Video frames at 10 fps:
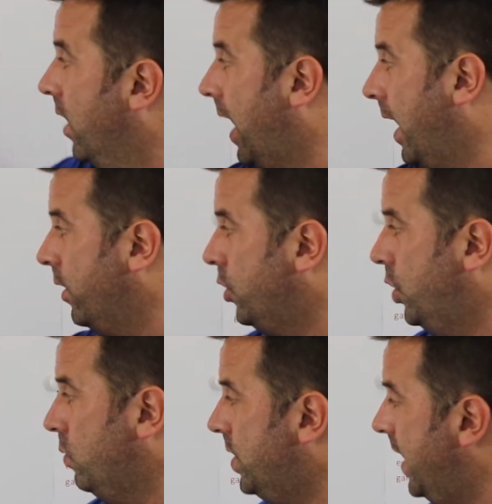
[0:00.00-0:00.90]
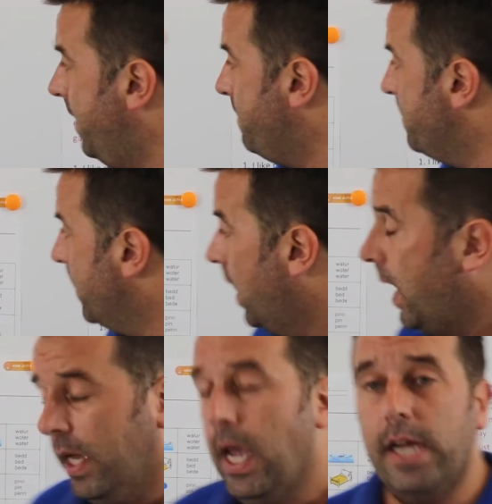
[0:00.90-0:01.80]
and Tuesday.
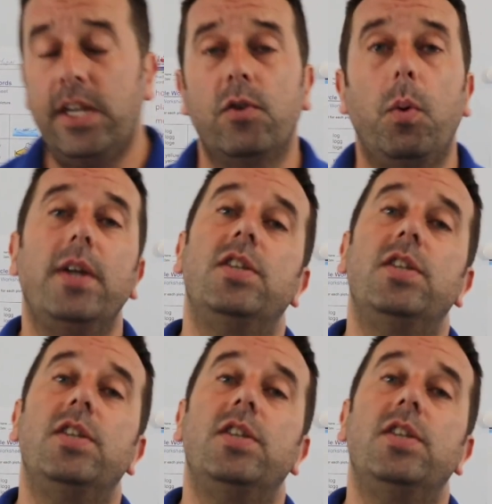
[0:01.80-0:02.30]
It's quite